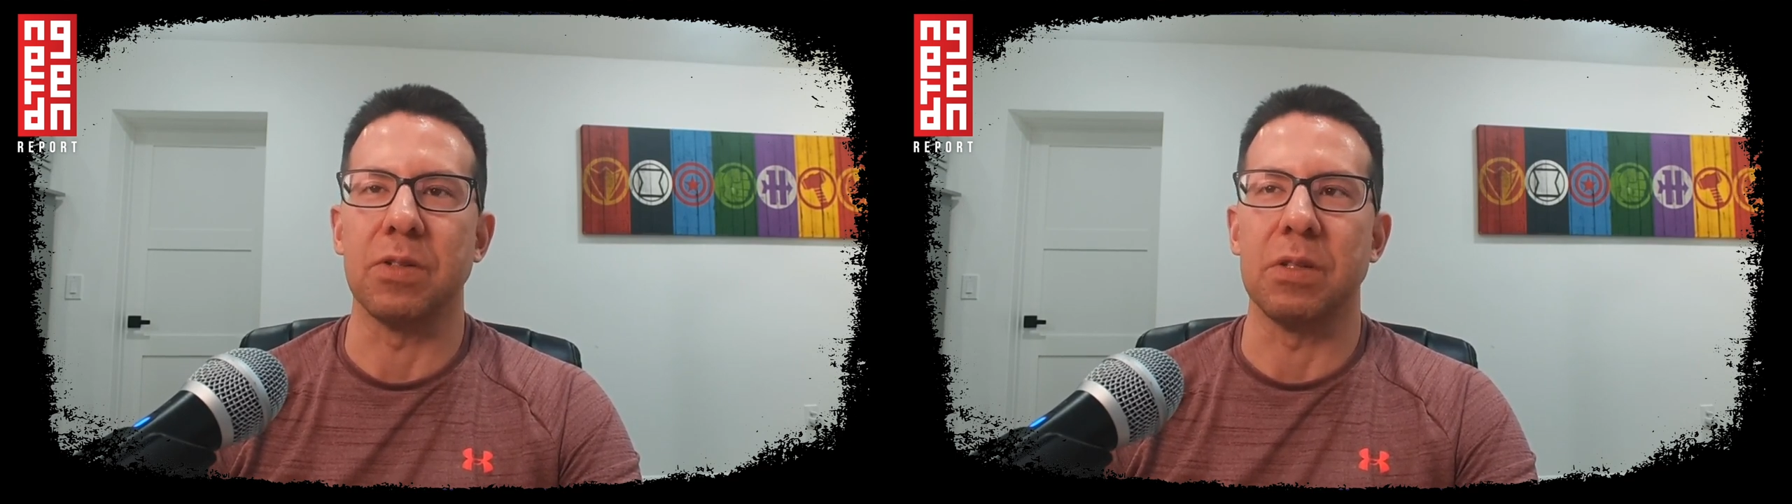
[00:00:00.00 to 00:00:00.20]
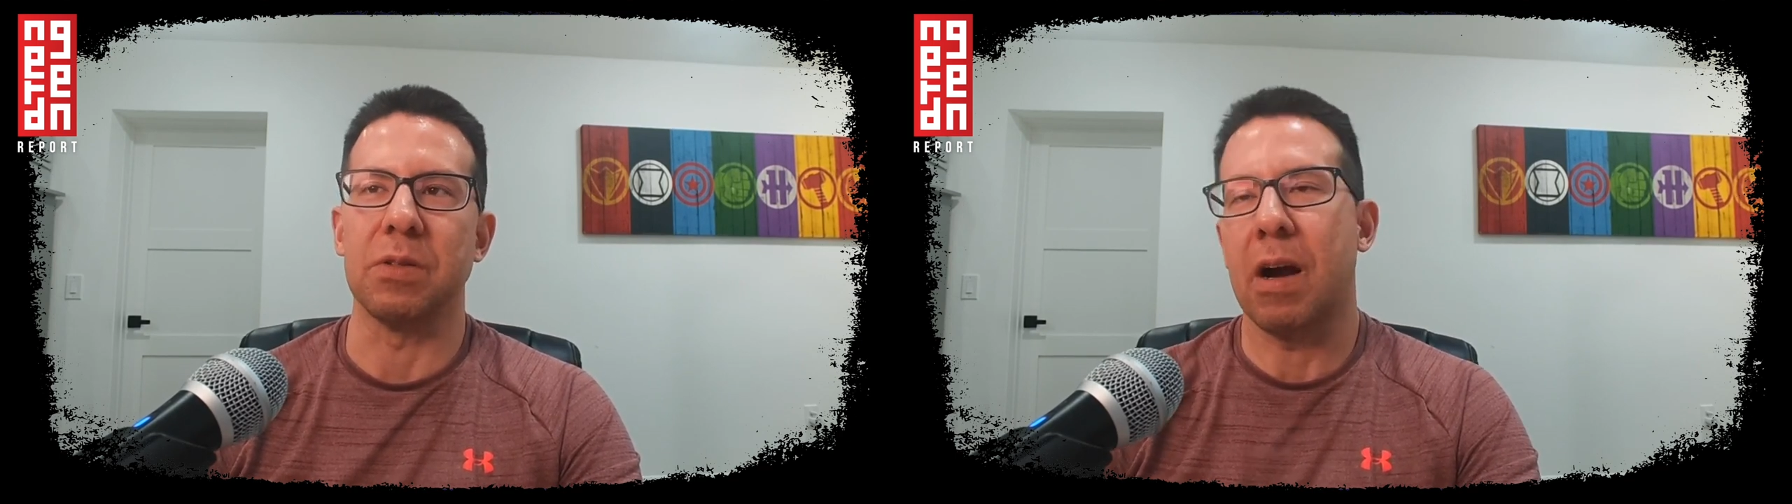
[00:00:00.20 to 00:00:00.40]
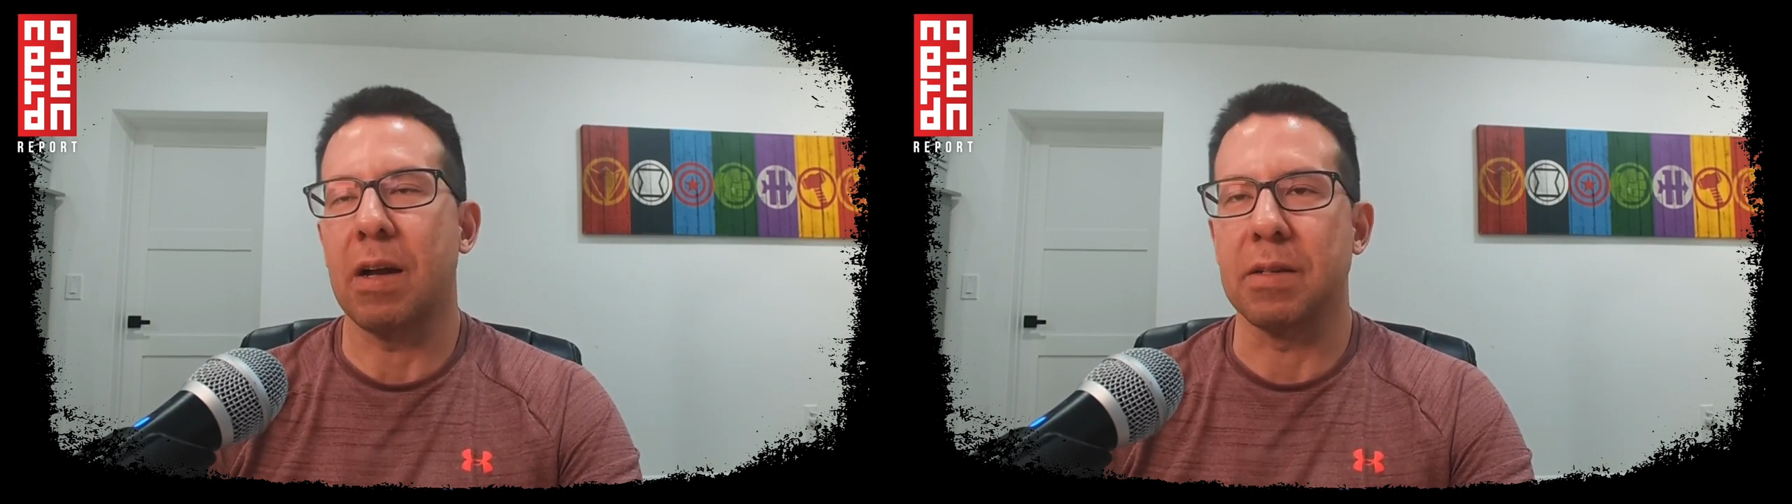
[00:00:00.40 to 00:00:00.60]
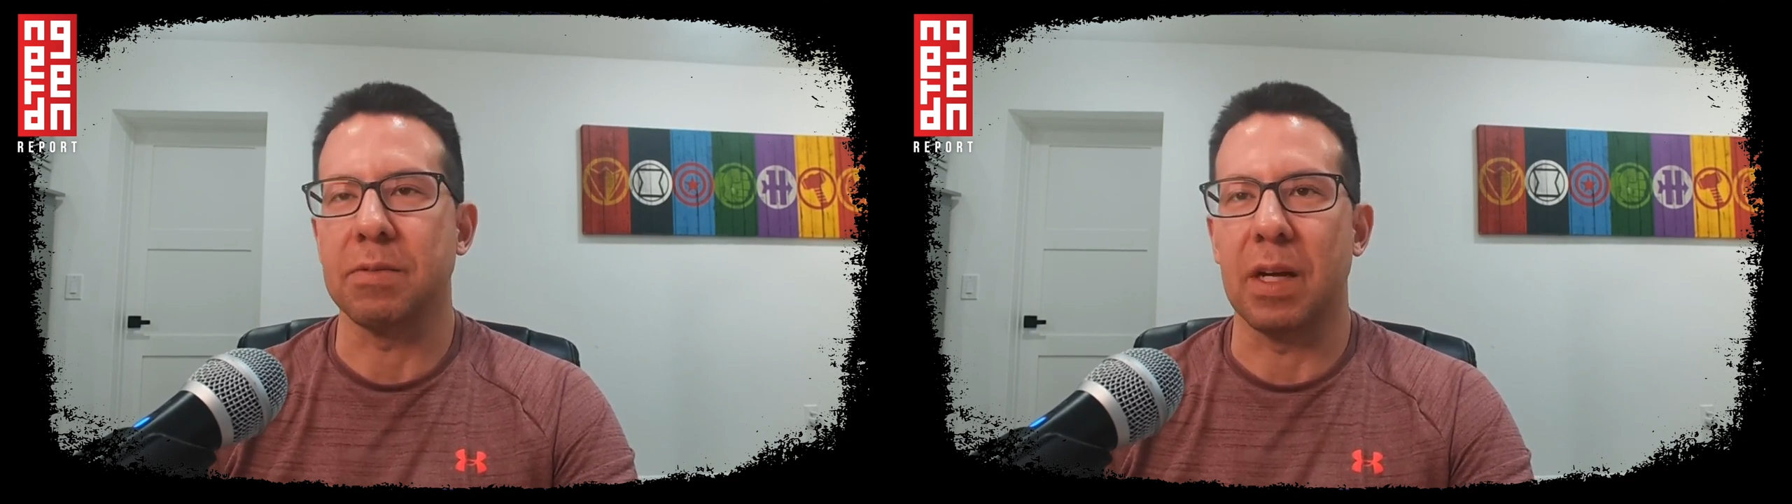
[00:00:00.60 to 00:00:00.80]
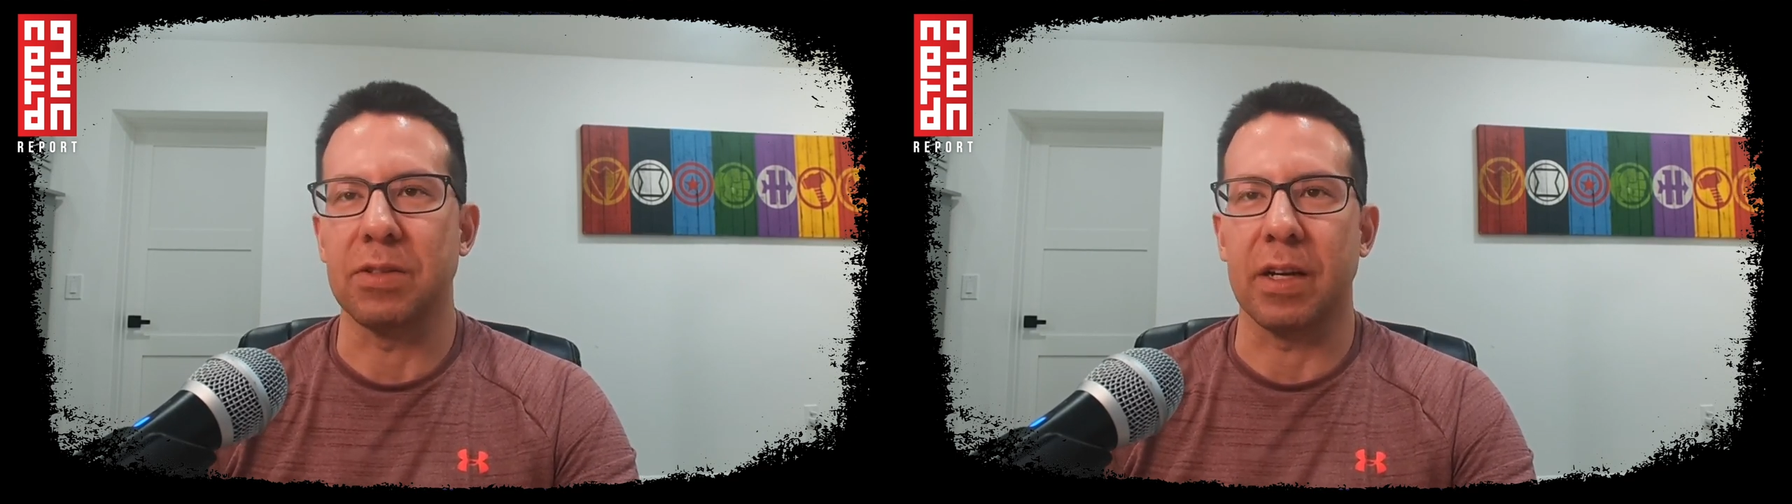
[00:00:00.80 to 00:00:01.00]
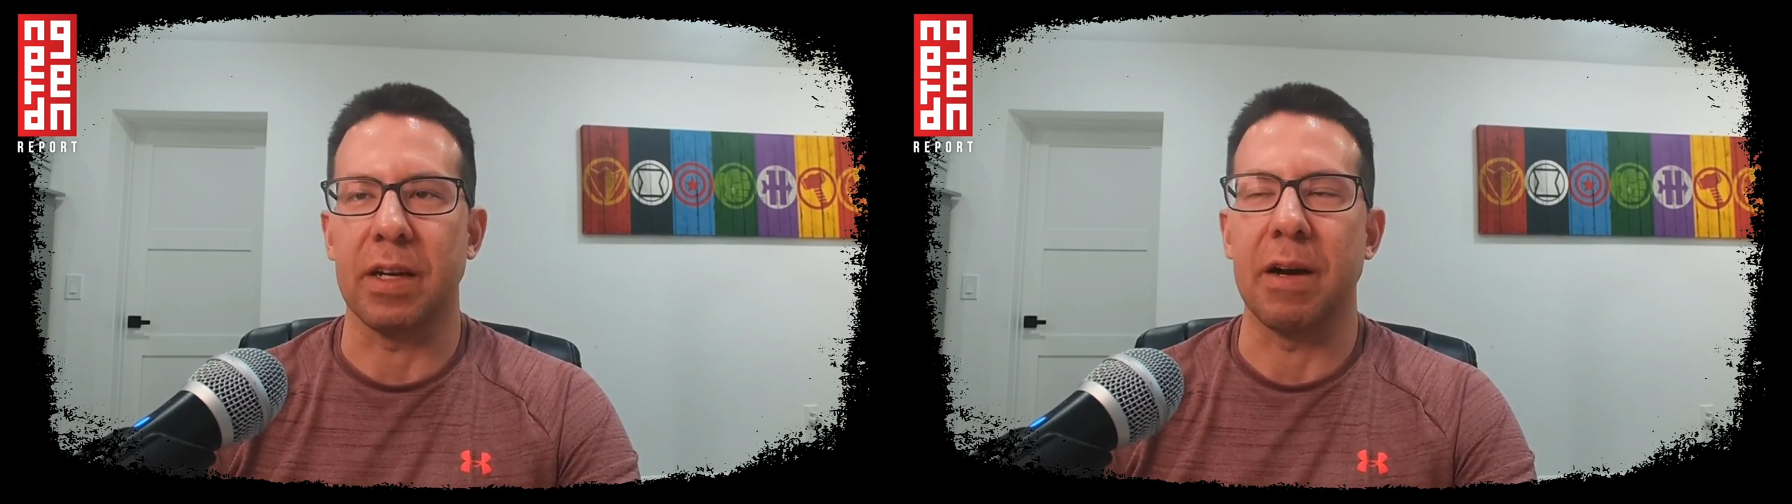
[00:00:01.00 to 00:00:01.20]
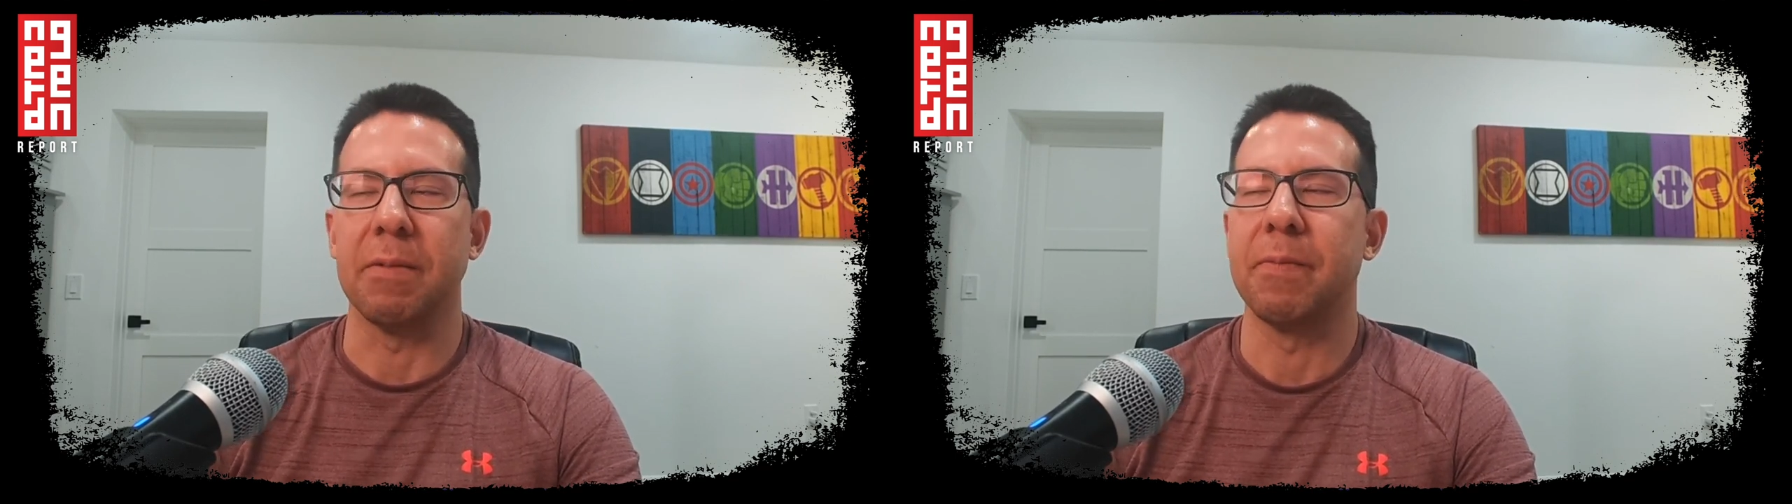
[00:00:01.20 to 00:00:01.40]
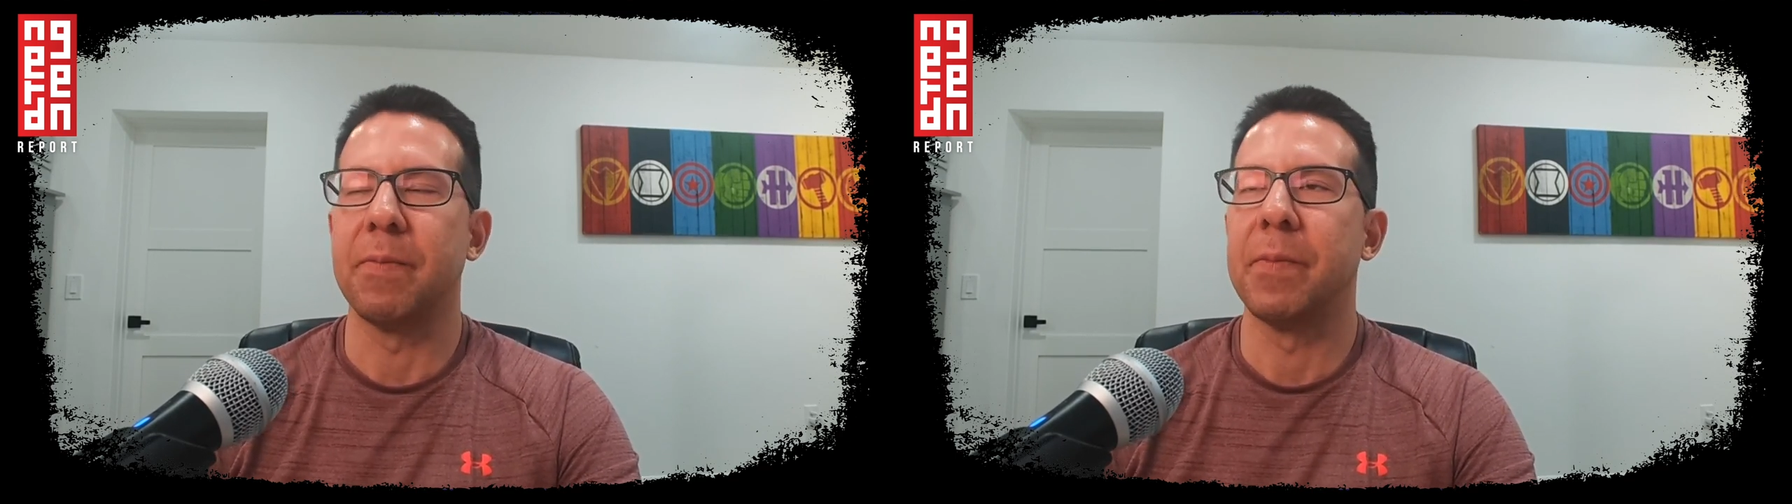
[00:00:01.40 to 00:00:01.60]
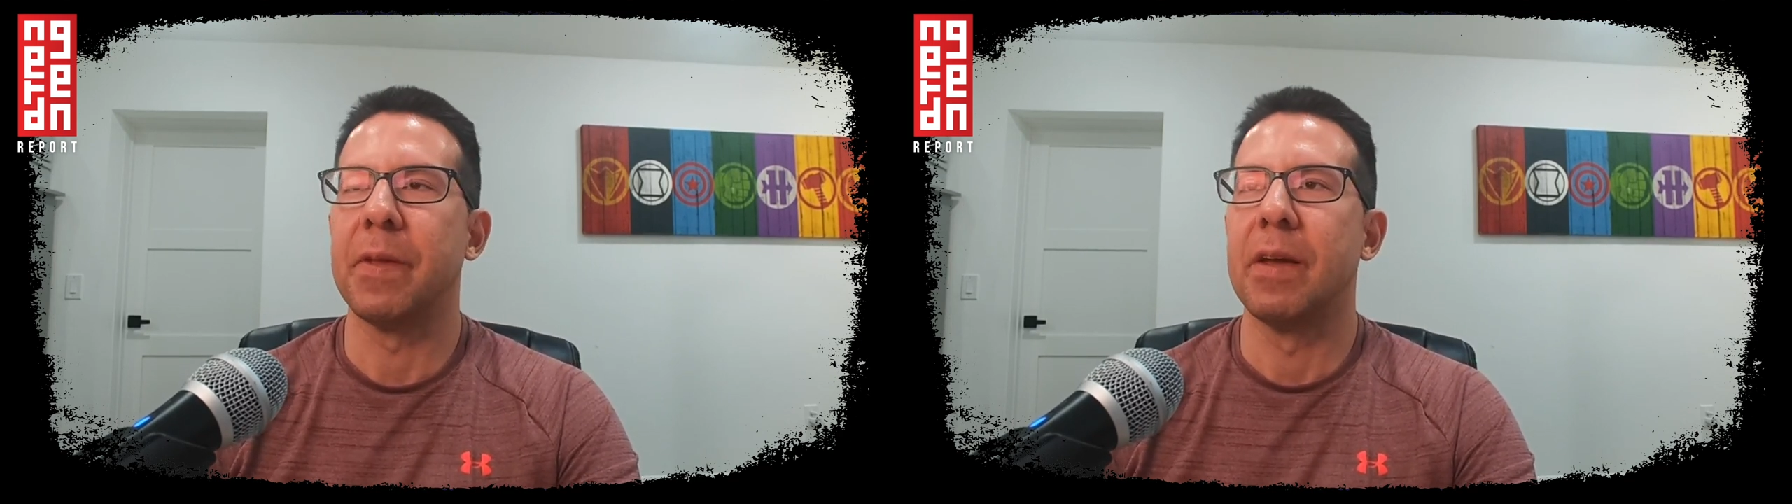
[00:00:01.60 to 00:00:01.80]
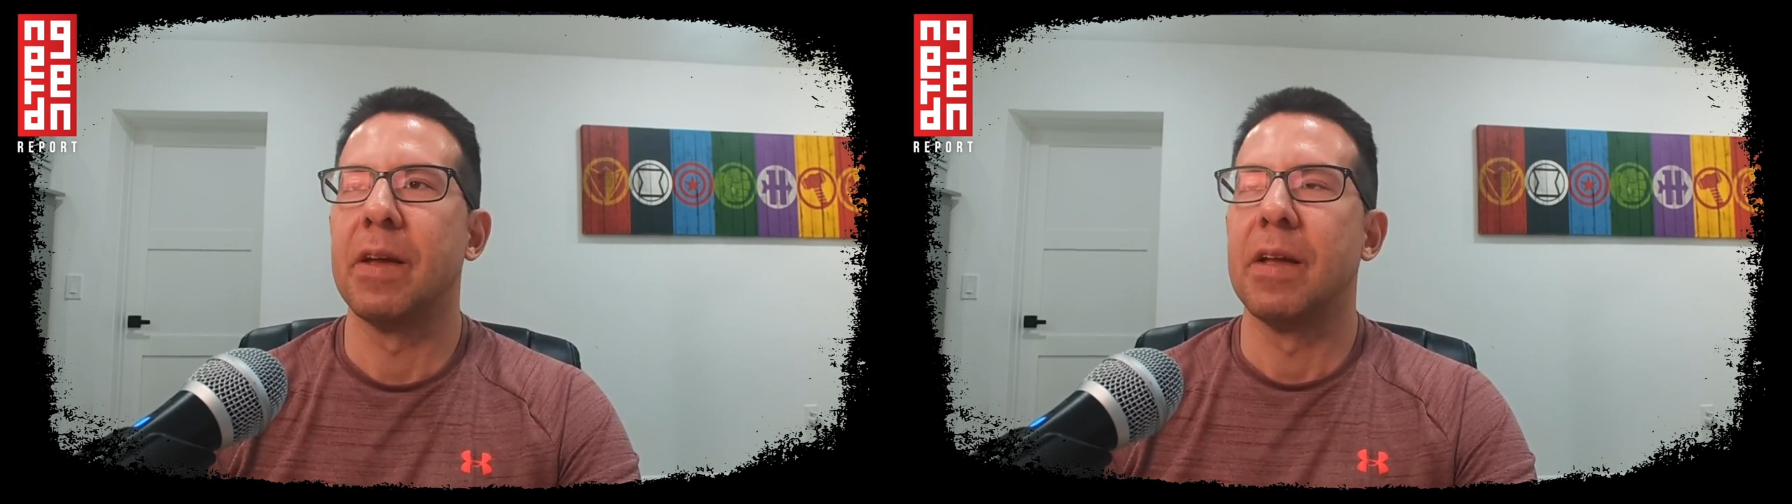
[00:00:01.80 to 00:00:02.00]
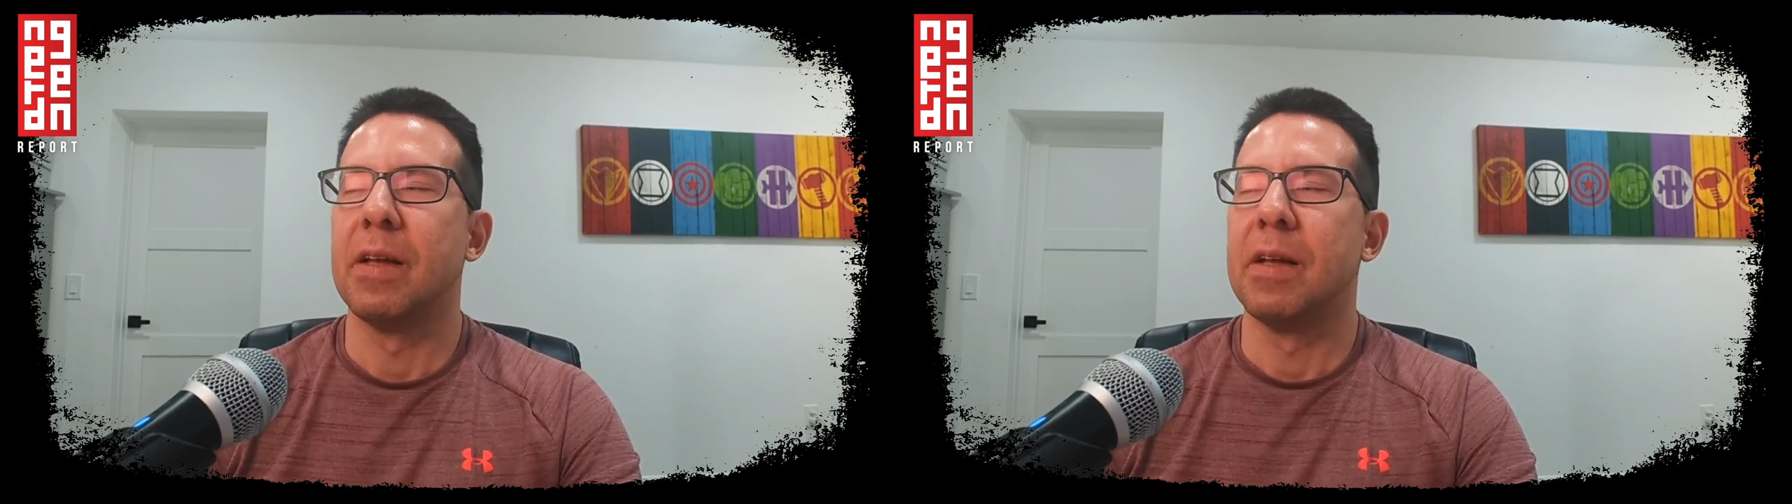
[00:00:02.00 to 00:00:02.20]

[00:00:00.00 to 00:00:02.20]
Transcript: So she's like, all right, I'll, I'll check it out. Yeah.